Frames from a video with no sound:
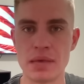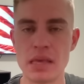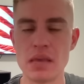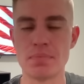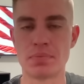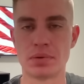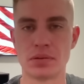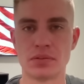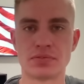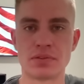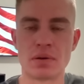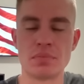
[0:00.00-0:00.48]

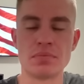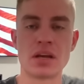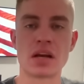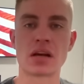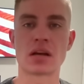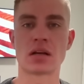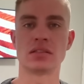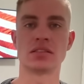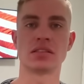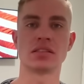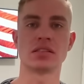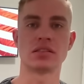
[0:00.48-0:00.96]
people, from their
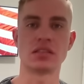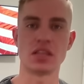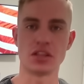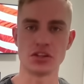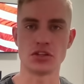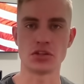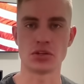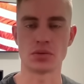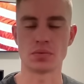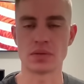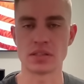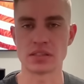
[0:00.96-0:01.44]

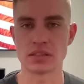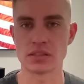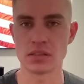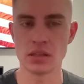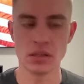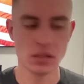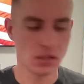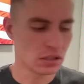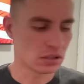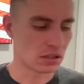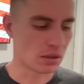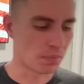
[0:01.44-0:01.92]
constituents,
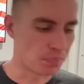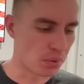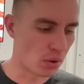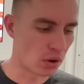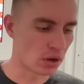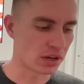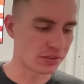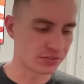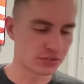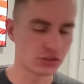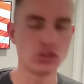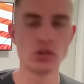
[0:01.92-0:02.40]
the
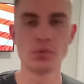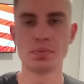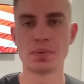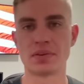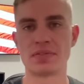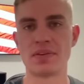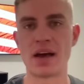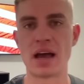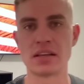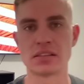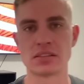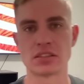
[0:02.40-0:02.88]
Board of
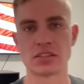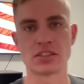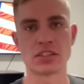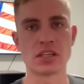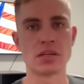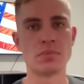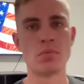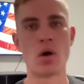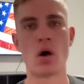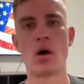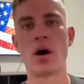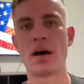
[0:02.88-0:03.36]
Supervisors
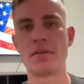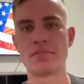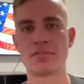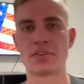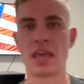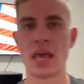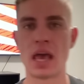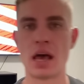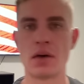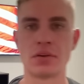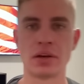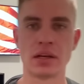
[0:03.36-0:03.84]
in Mohave
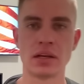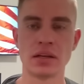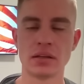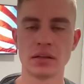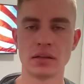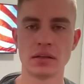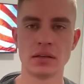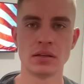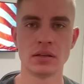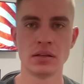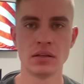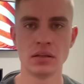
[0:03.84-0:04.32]
County.
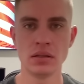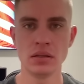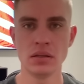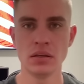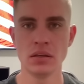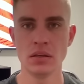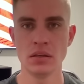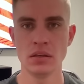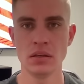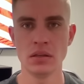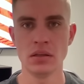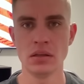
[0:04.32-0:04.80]

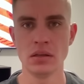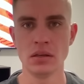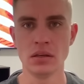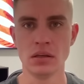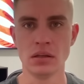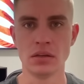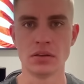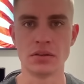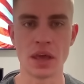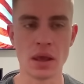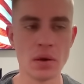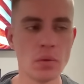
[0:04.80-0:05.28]

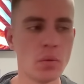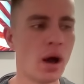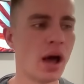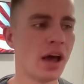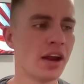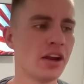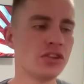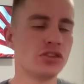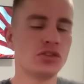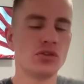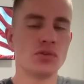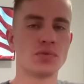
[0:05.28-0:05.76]
They
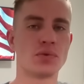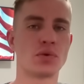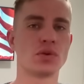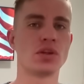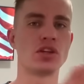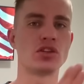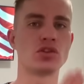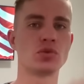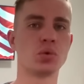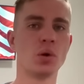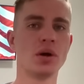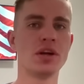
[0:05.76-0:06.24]
wanted to, for
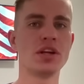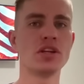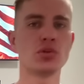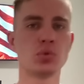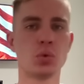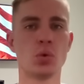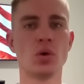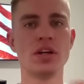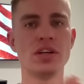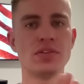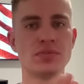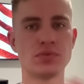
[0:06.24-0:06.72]
the
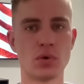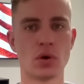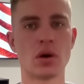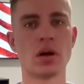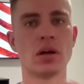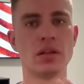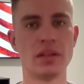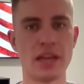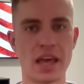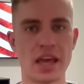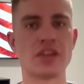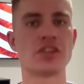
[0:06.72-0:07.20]
2024
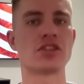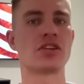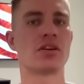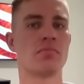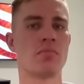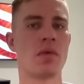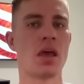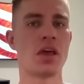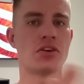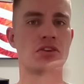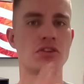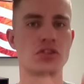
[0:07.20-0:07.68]
election,
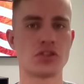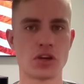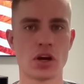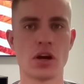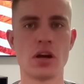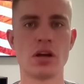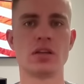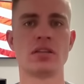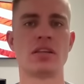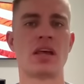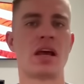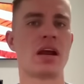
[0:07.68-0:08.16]
make
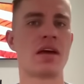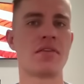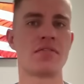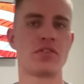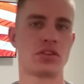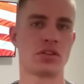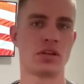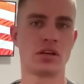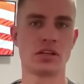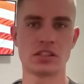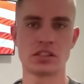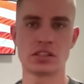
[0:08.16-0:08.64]
sure that
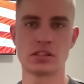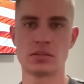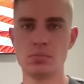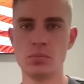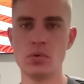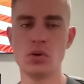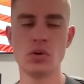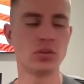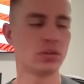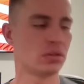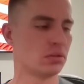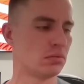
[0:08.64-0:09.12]
everything's
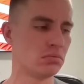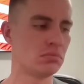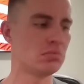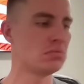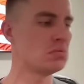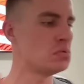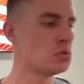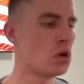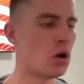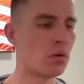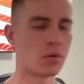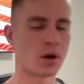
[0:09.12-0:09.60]
smooth,
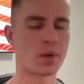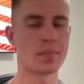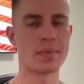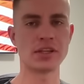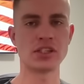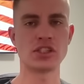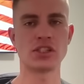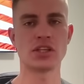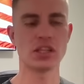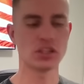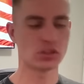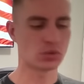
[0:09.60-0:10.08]
no more
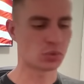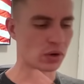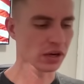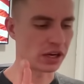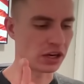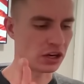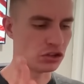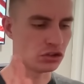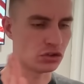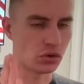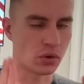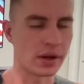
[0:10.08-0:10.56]
machines, we're
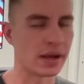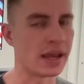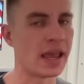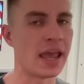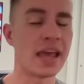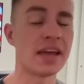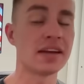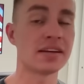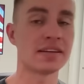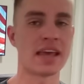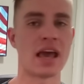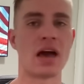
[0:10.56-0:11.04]
going to do a
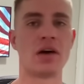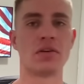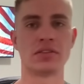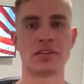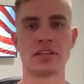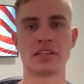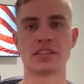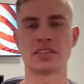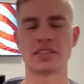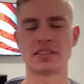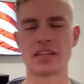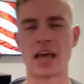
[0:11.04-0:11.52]
hand count
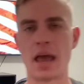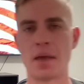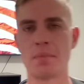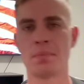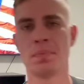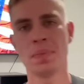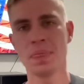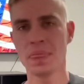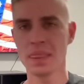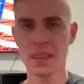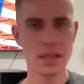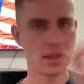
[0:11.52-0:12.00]
this
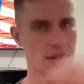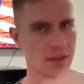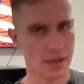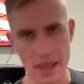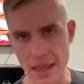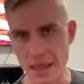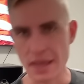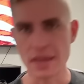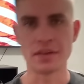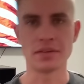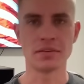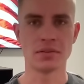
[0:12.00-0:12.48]
time,
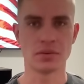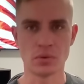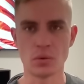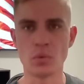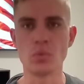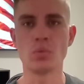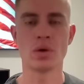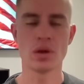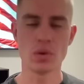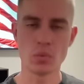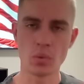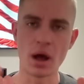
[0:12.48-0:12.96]
and
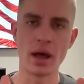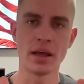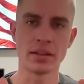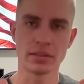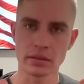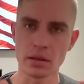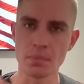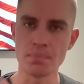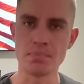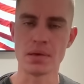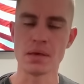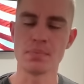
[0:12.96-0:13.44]
we
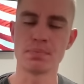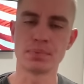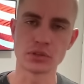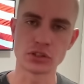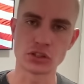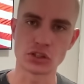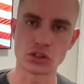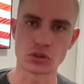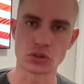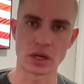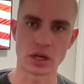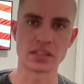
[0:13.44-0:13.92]
want the
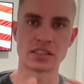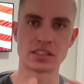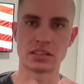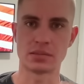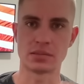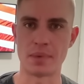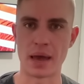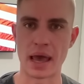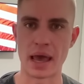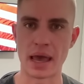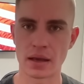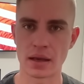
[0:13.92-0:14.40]
people's
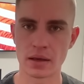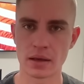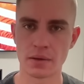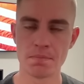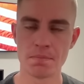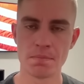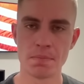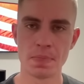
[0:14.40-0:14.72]
trust back.